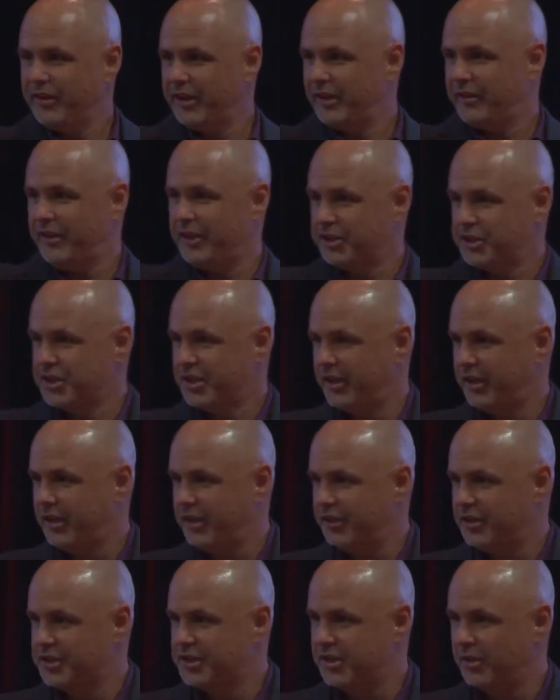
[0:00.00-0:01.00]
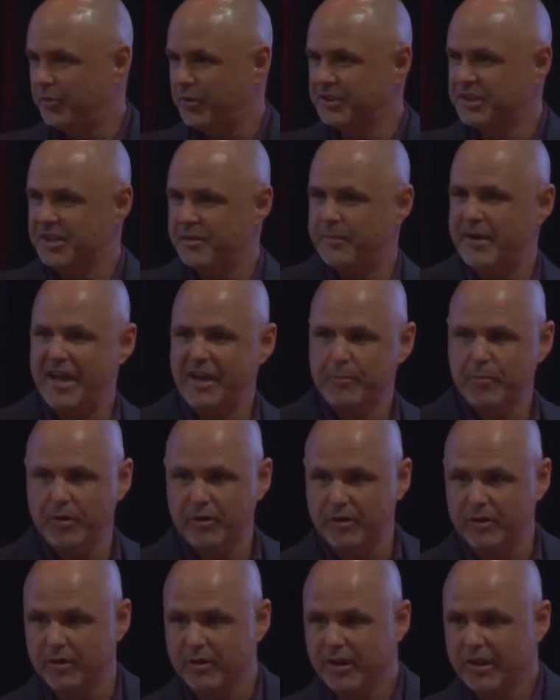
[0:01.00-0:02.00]
yeah, they changed. They went to the back
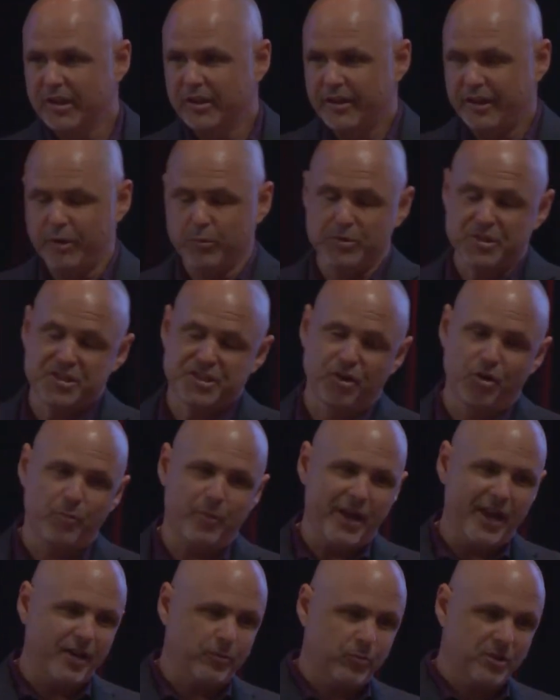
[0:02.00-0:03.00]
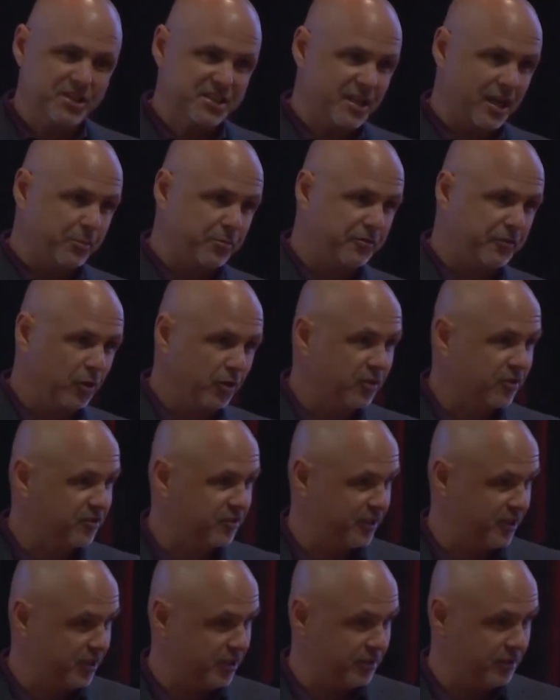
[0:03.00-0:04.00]
burner. It was so bad, we stopped
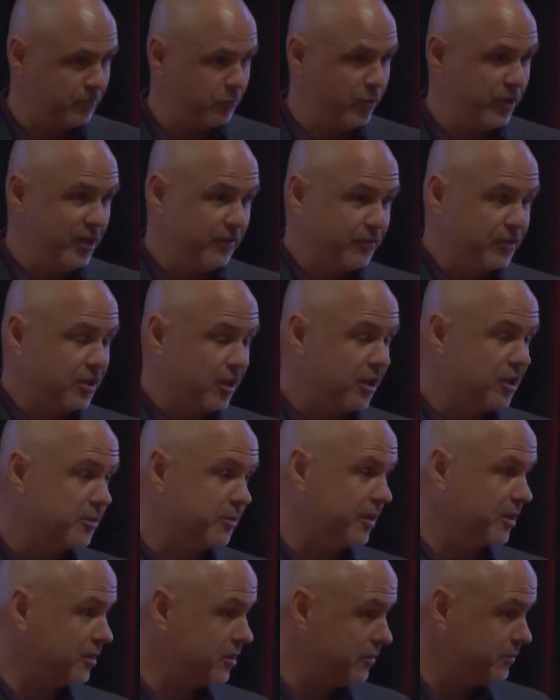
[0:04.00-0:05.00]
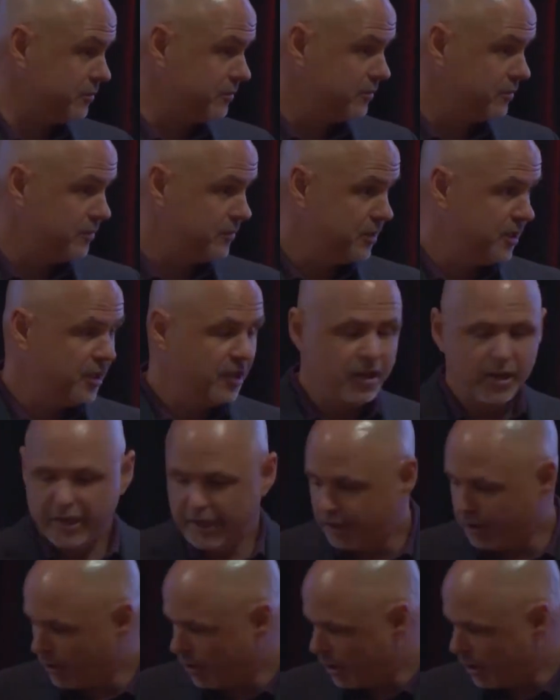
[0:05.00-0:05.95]
focusing on them. We didn't even talk about them. And her